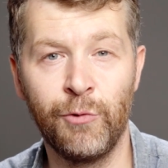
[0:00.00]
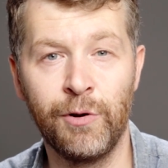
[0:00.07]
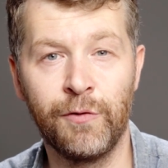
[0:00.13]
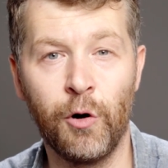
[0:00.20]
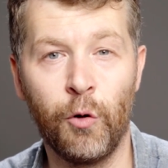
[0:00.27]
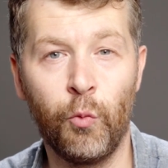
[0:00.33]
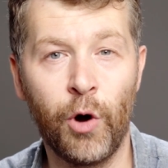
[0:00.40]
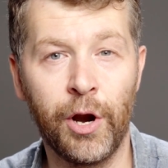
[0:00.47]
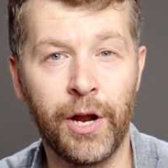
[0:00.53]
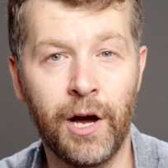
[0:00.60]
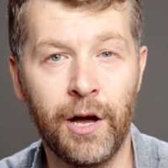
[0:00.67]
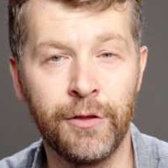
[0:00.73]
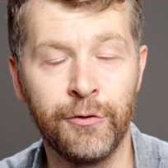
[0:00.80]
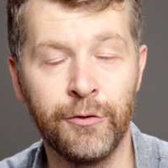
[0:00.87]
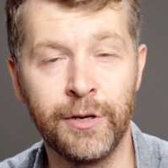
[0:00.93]
We've got
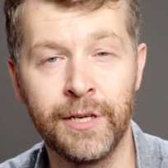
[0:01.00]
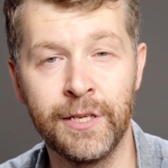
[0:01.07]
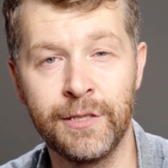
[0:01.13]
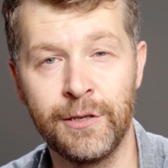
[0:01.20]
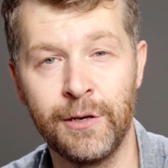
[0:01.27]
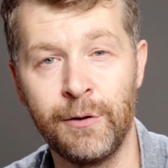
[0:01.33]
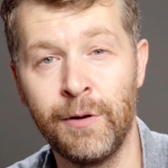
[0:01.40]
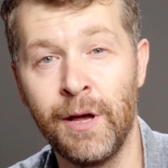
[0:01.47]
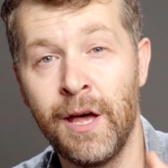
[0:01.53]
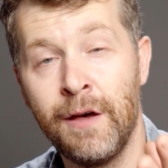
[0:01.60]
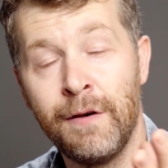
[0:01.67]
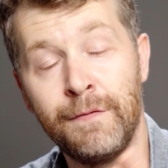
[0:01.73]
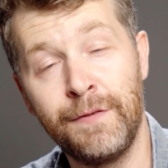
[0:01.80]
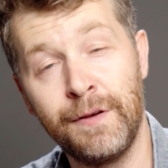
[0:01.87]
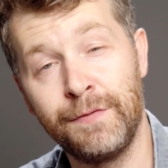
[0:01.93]
100 to
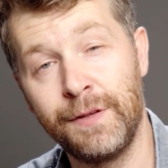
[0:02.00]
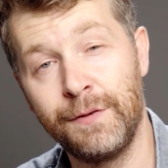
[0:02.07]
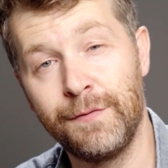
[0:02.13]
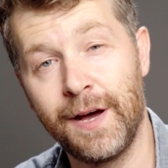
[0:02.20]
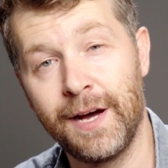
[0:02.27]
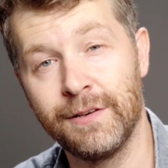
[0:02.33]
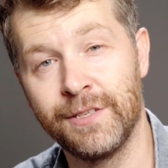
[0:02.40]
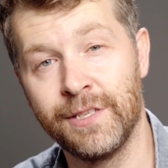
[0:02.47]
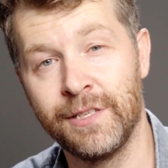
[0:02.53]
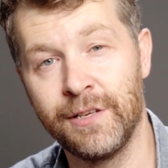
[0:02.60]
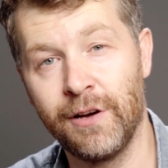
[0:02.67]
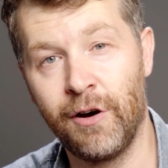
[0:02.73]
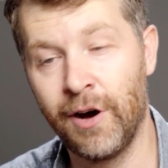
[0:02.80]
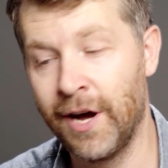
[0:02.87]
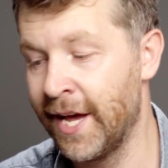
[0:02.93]
50,000
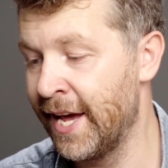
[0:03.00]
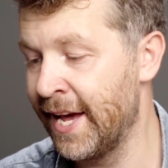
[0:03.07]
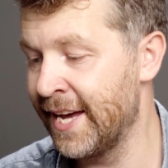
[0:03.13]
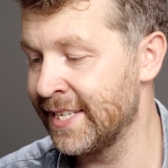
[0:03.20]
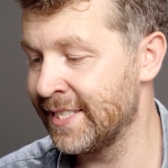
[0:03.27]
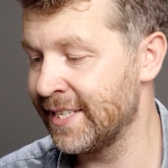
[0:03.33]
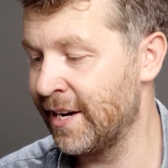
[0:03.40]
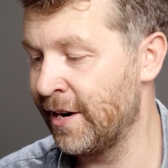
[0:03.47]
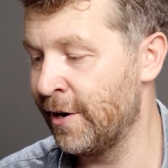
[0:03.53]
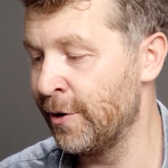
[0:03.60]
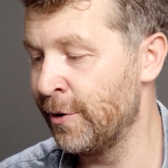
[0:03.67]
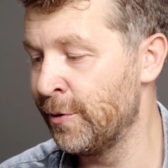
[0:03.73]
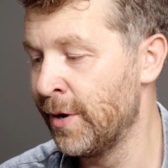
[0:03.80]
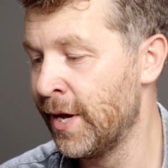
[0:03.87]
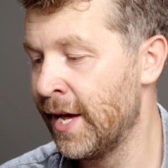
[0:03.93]

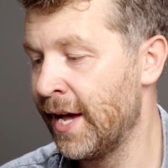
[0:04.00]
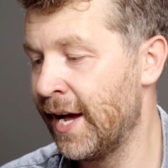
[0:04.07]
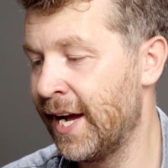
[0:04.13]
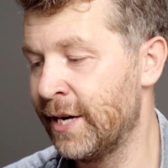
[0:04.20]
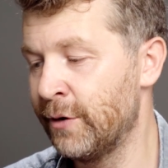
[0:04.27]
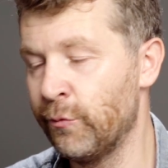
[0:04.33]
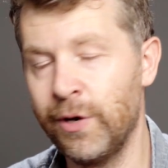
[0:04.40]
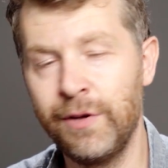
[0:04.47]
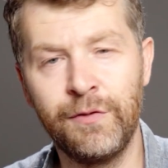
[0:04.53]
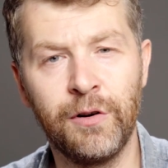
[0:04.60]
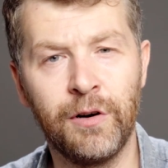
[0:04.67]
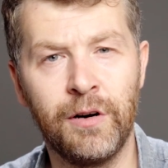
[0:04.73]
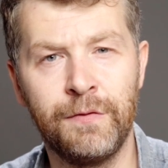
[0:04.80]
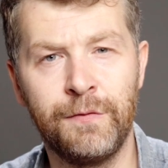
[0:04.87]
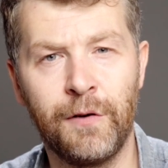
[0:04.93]
ISO, and we've
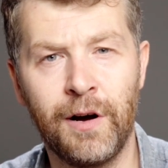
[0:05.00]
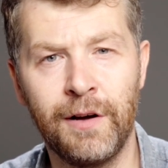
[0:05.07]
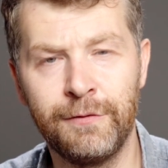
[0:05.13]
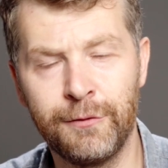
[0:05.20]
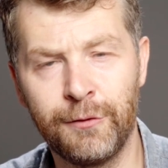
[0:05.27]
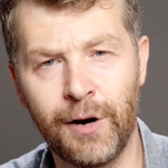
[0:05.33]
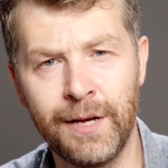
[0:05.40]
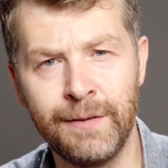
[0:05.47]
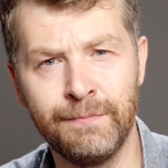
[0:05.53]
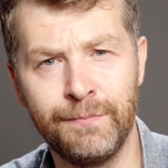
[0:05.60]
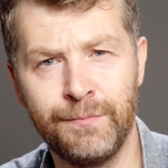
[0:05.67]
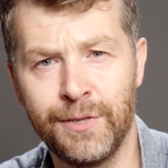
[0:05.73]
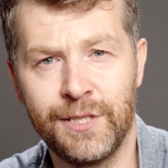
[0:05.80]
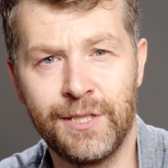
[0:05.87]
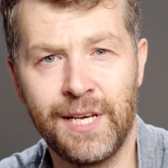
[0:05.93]
got a 5 frame
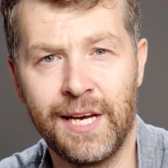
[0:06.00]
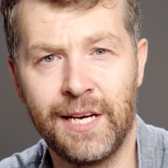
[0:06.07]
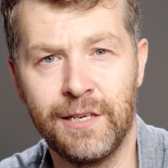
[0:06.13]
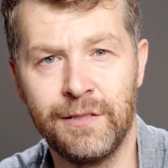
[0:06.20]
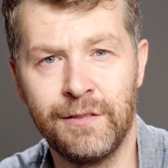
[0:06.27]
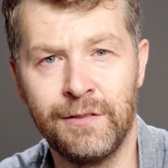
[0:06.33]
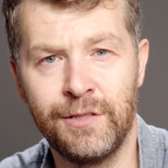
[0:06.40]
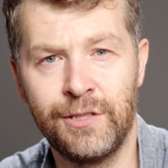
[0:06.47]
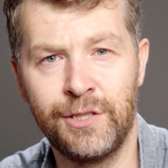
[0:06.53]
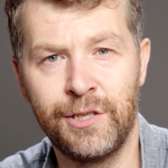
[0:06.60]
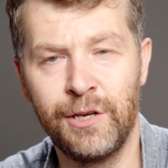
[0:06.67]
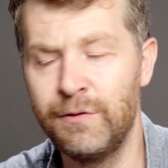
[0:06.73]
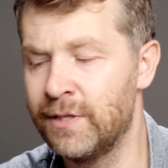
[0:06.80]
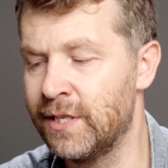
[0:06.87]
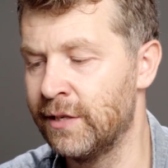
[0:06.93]
per second
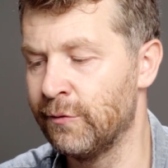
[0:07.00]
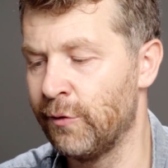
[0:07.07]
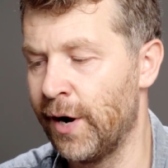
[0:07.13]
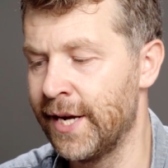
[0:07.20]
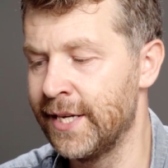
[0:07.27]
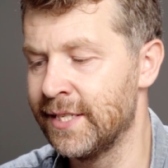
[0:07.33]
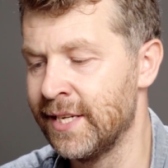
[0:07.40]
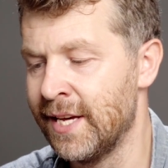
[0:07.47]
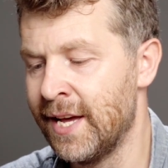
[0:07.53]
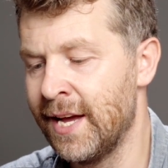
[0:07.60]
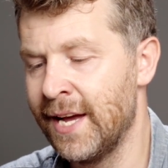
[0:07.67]
shooting rate.